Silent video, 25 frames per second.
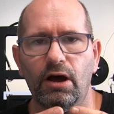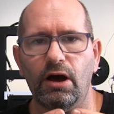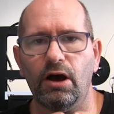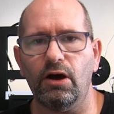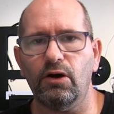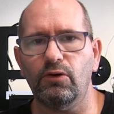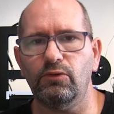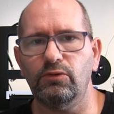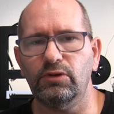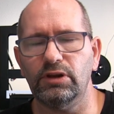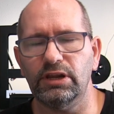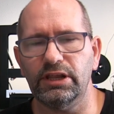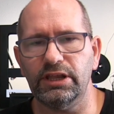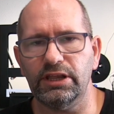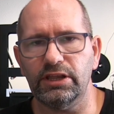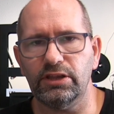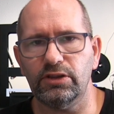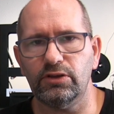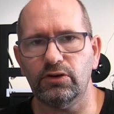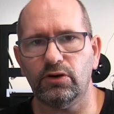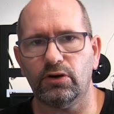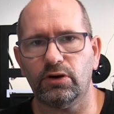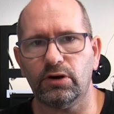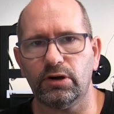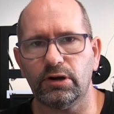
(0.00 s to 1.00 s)
only
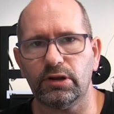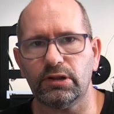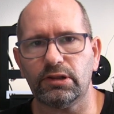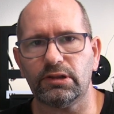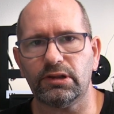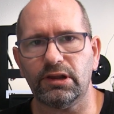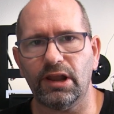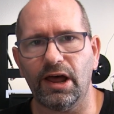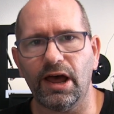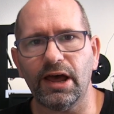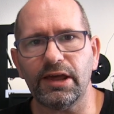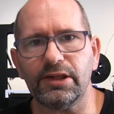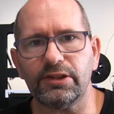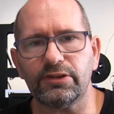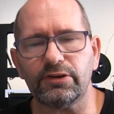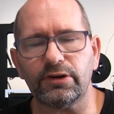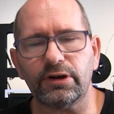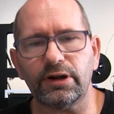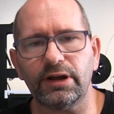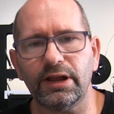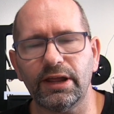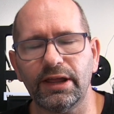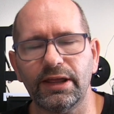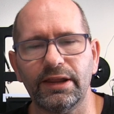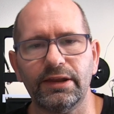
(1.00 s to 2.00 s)
your
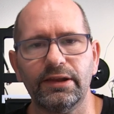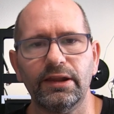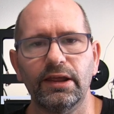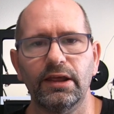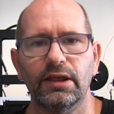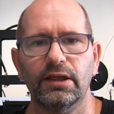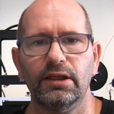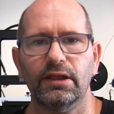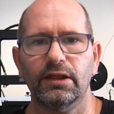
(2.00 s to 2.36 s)
slicer and